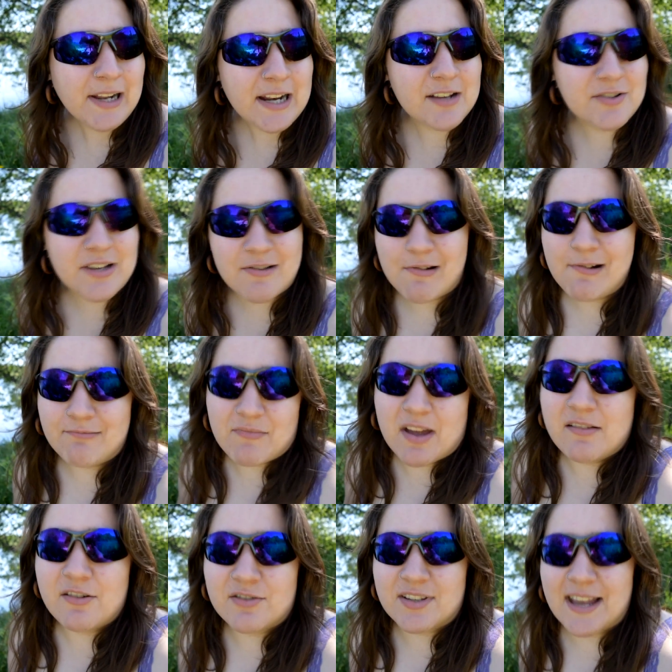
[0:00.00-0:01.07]
And I was like, oh,
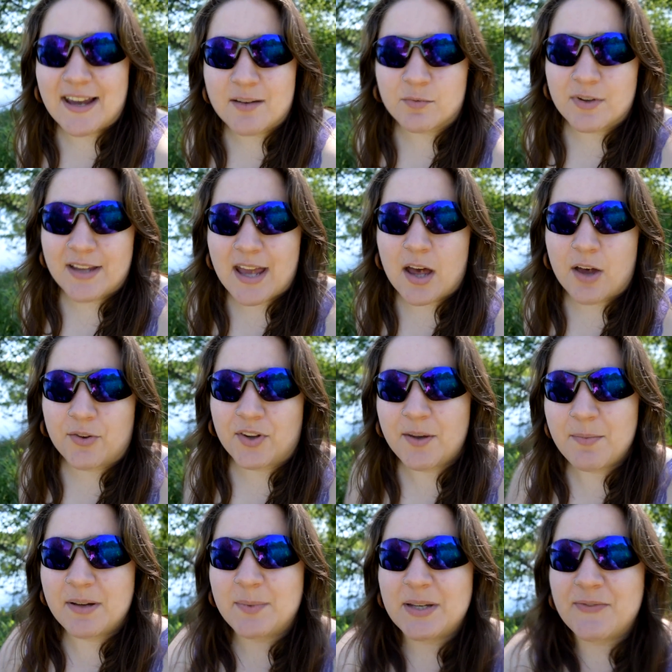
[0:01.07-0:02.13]
that looks like really healthy.
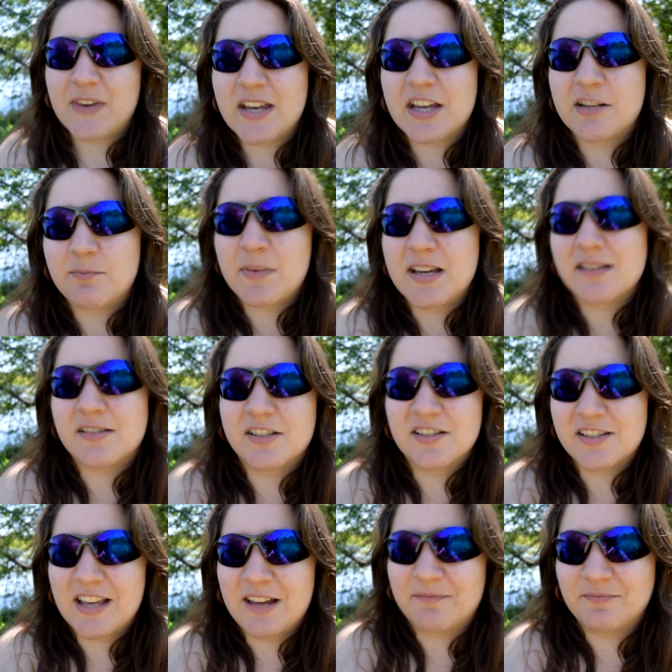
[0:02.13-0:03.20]
Maybe vegan means
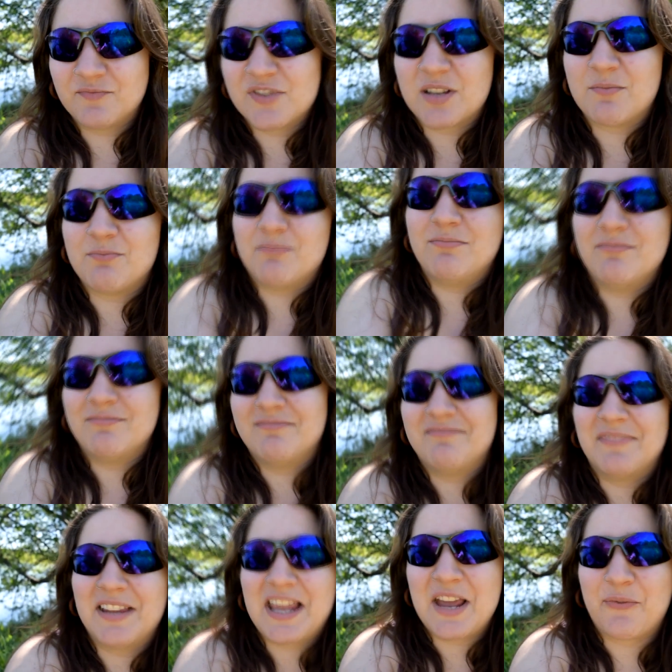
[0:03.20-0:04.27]
it's like some
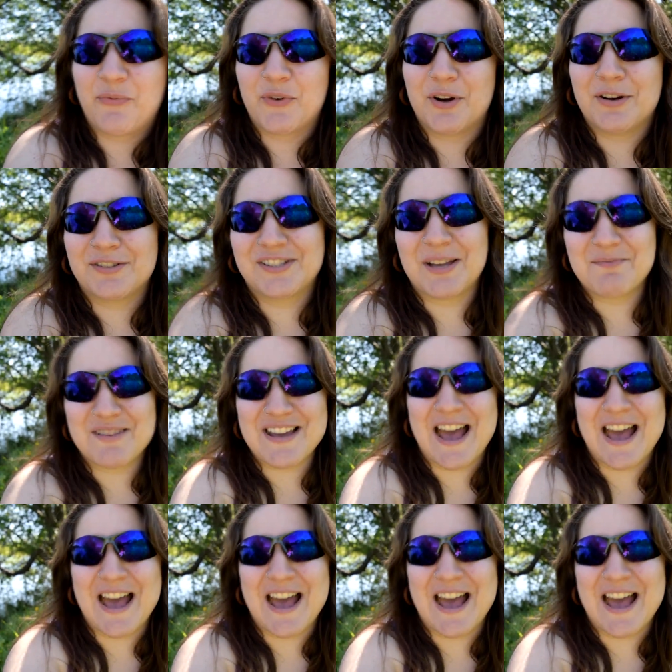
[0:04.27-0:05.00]
leaf or something.